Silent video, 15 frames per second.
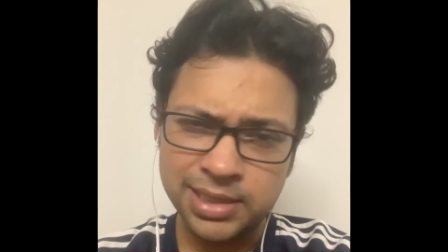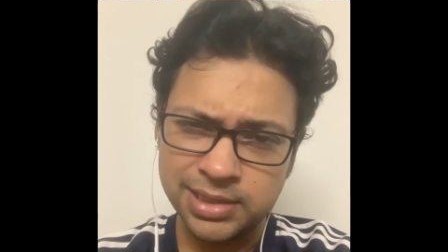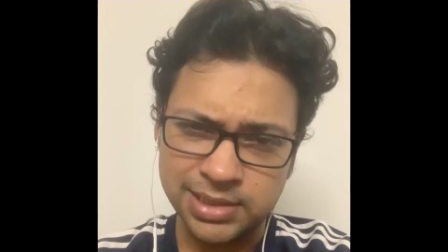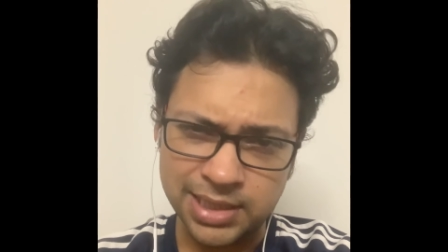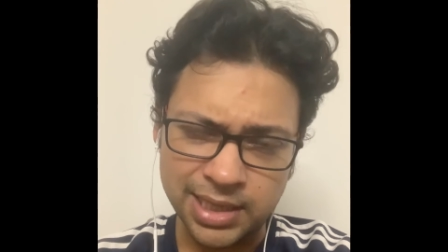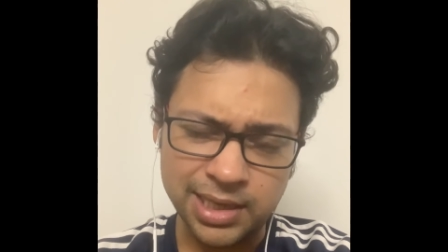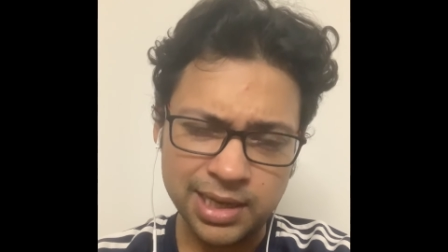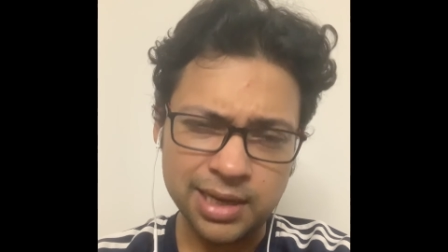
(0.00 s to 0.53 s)

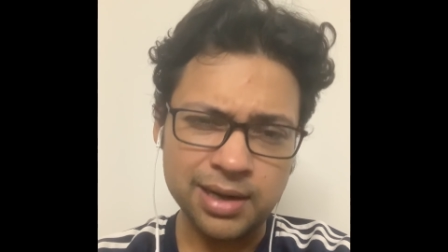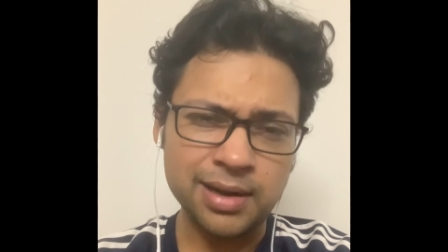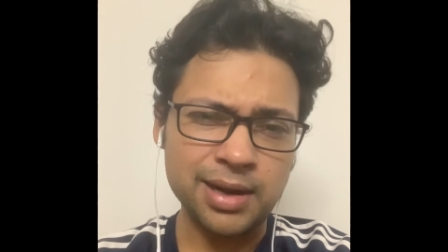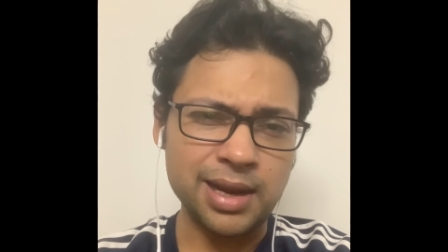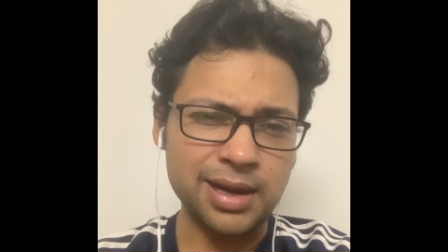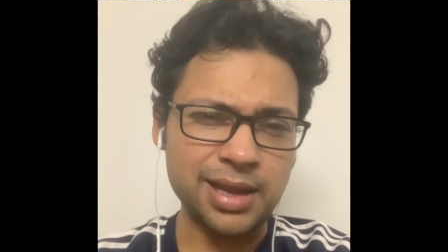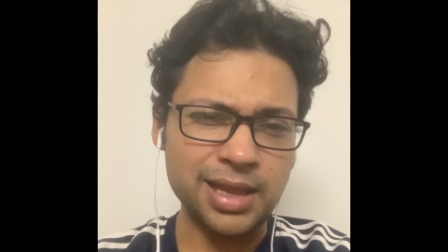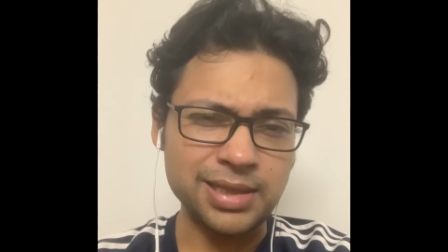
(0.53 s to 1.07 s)
Take care,
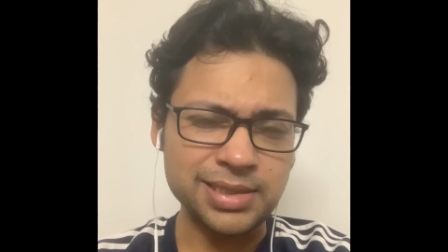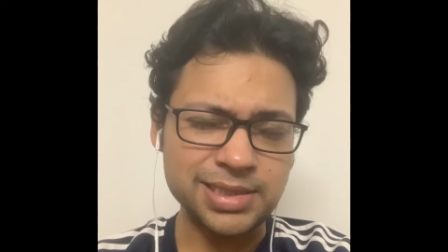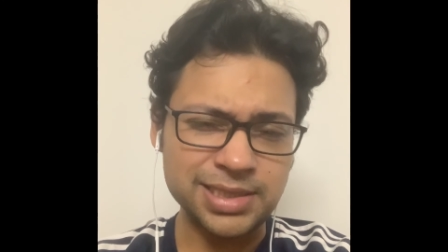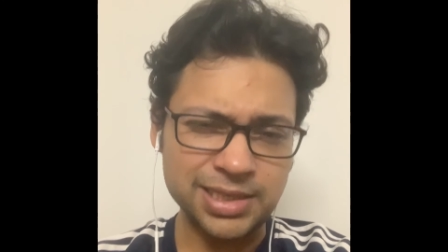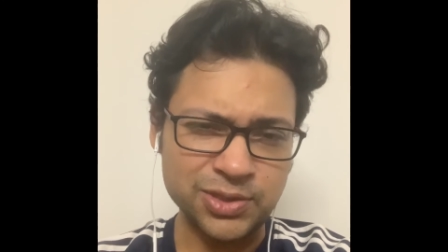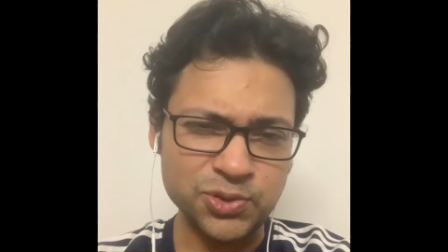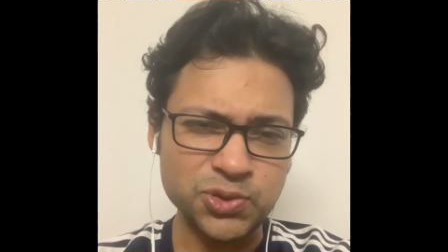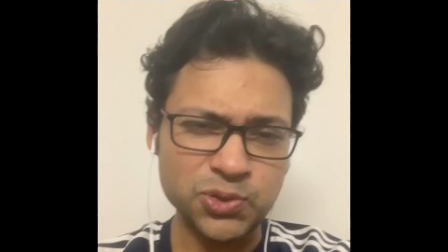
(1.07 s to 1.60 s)
and I'll see
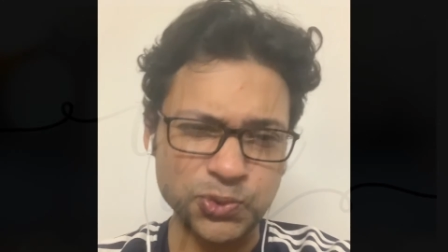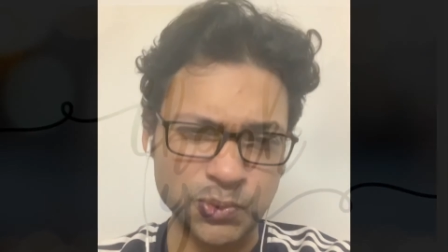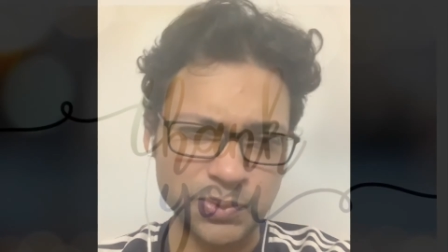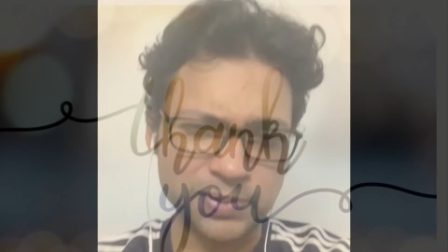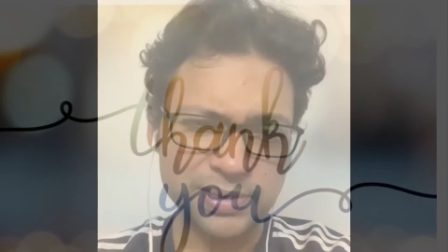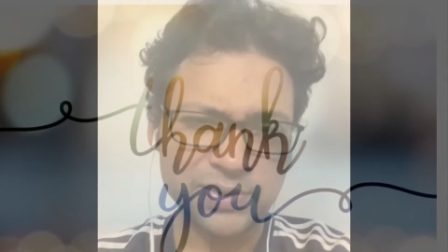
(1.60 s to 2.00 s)
you soon.